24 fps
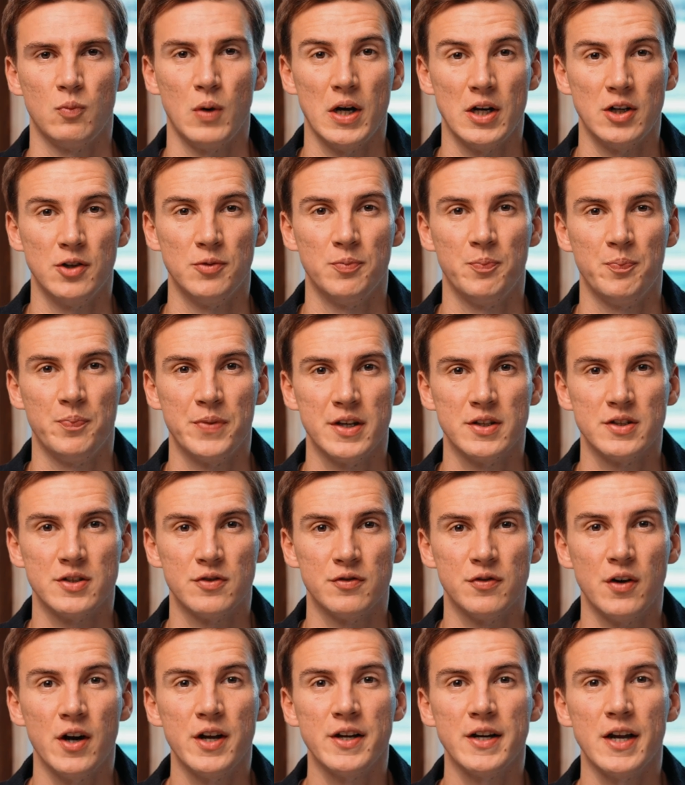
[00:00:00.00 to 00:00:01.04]
Well, to
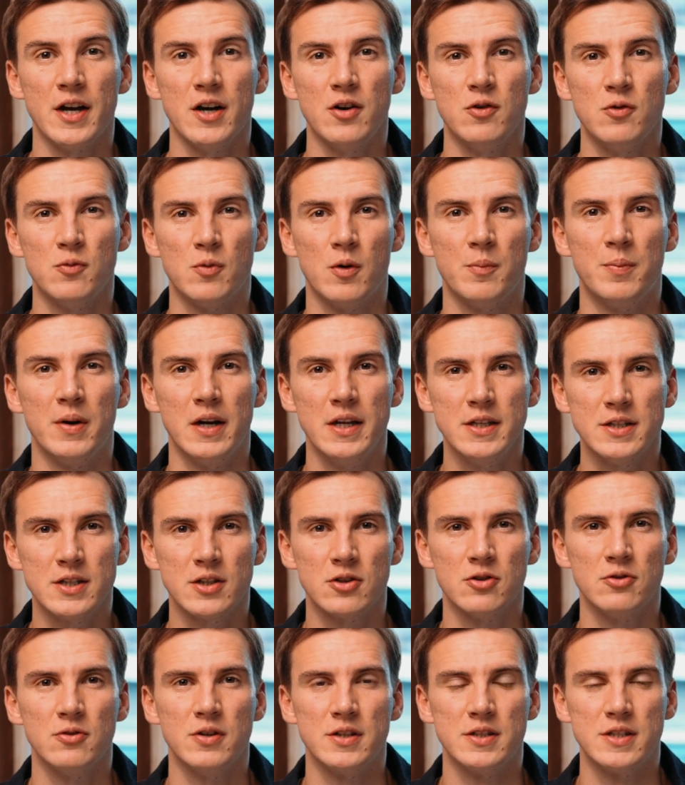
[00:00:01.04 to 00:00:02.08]
find out what
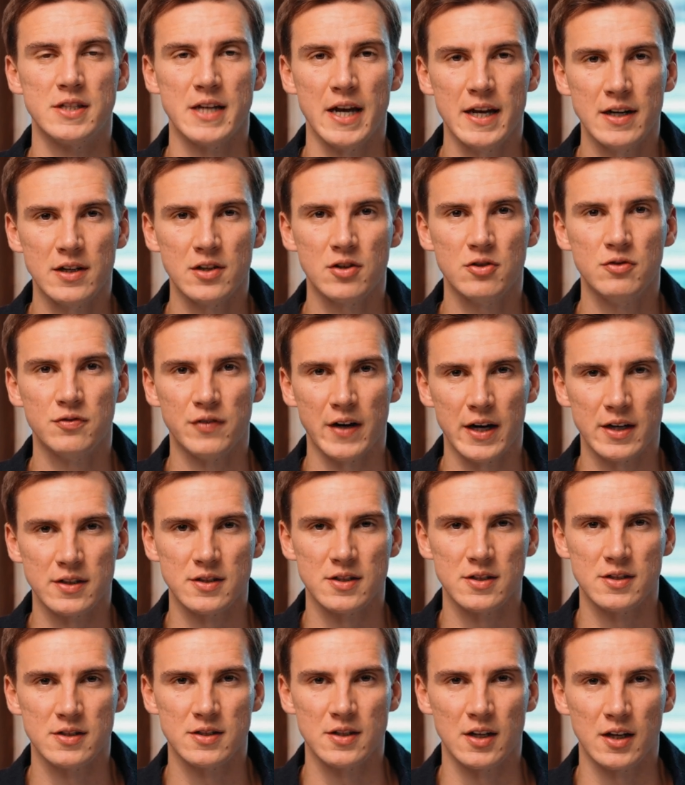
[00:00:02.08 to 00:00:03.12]
political and technical
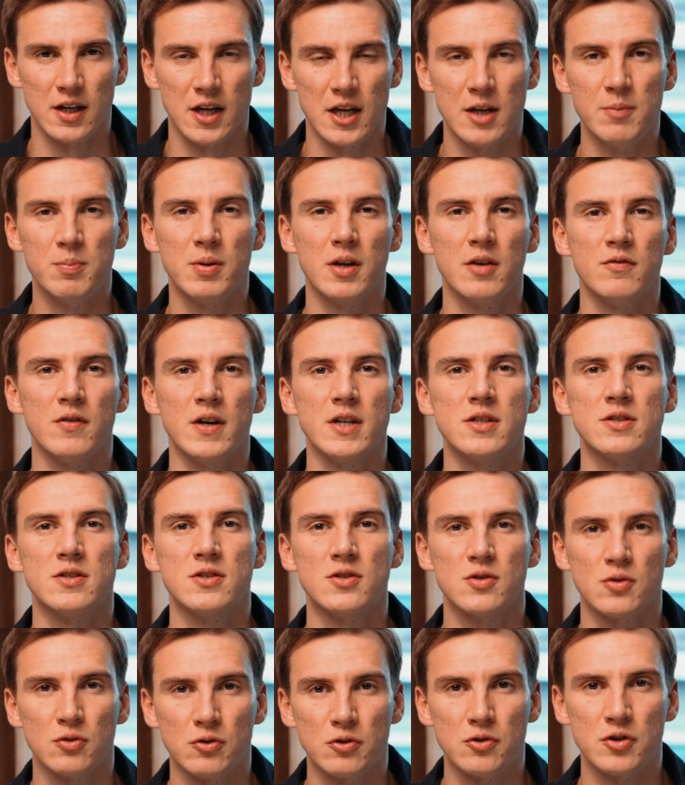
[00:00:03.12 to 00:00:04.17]
factors are keeping
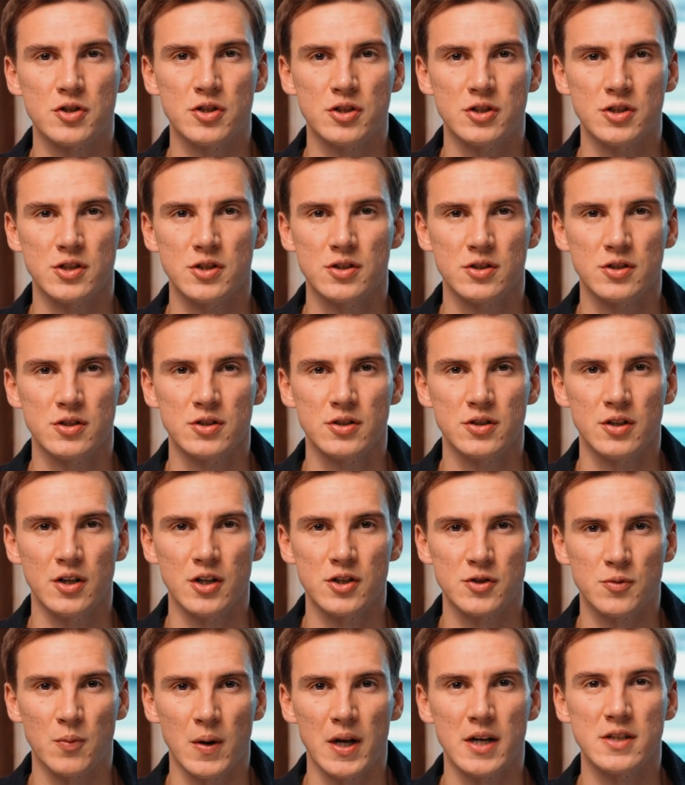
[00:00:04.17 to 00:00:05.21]
investors cautious,
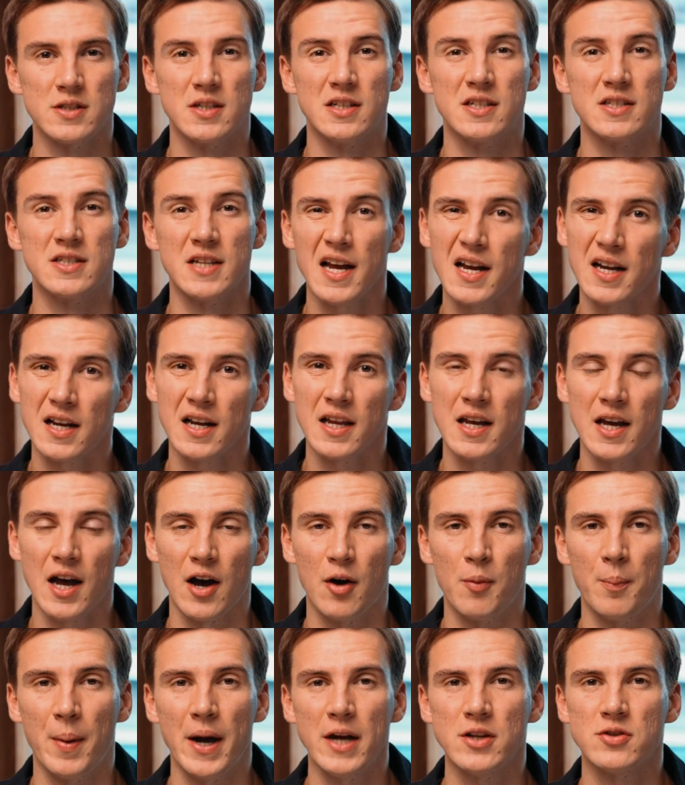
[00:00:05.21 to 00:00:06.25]
as well as exactly
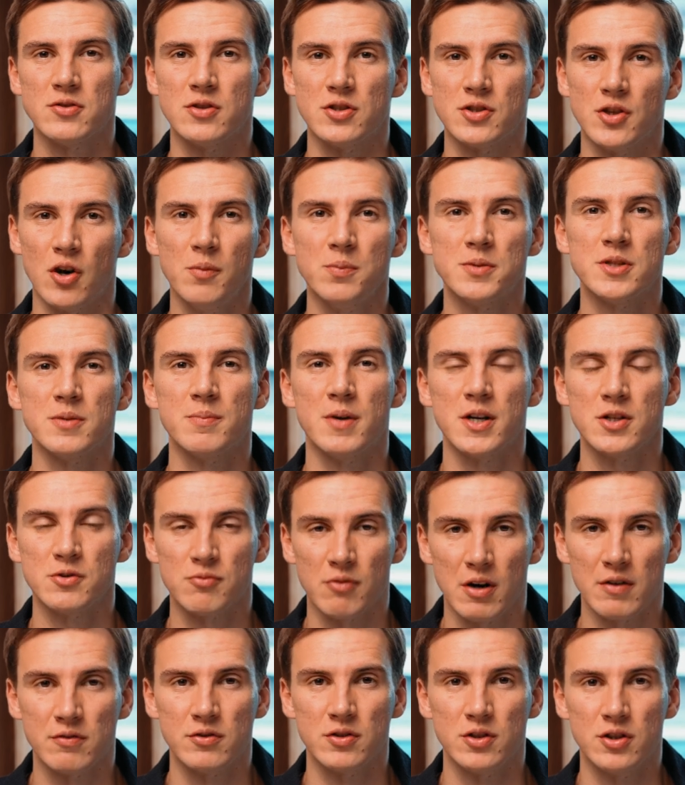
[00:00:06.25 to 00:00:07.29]
how batteries optimise
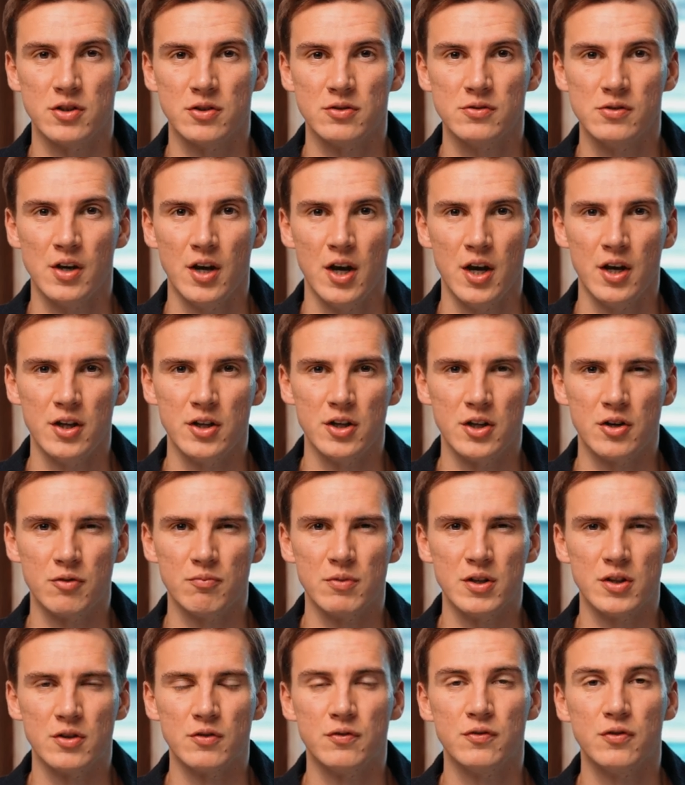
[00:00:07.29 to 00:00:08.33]
revenue, you can
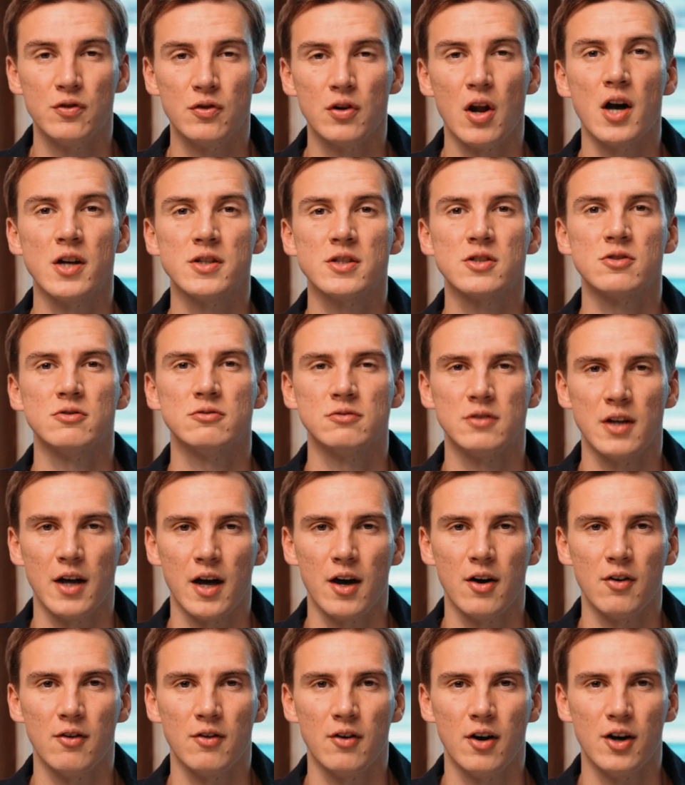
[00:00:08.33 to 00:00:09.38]
read the full article
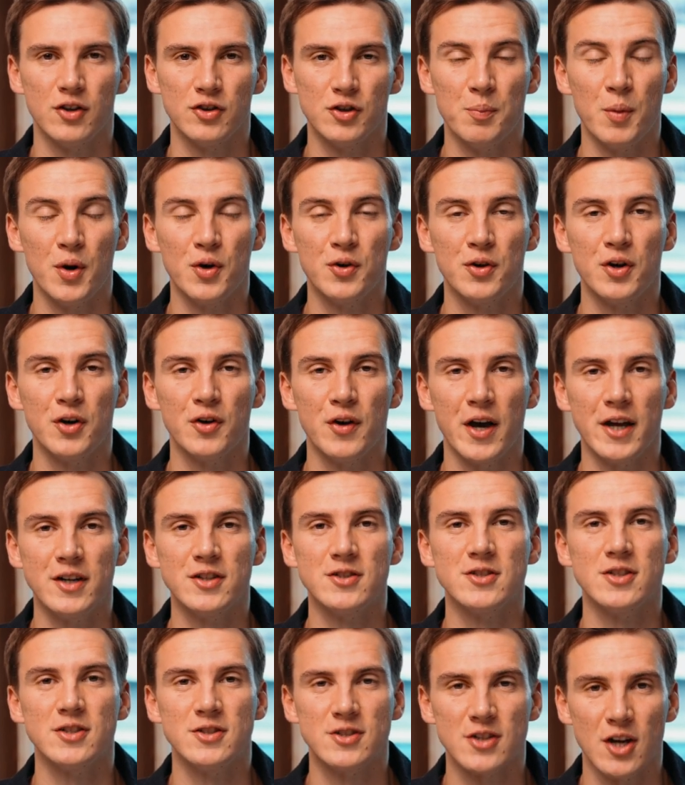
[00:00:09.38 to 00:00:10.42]
now on the Modo
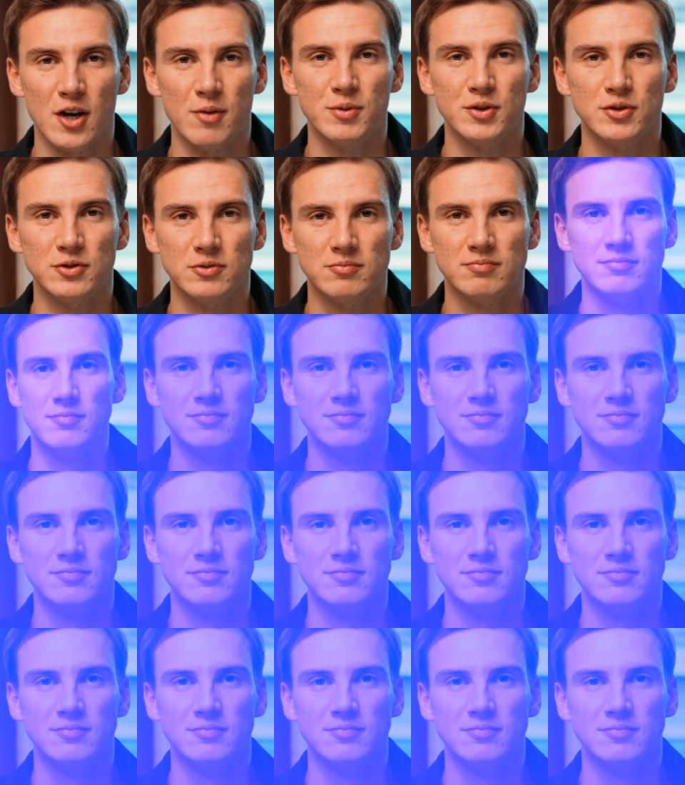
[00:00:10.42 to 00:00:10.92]
Energy Terminal.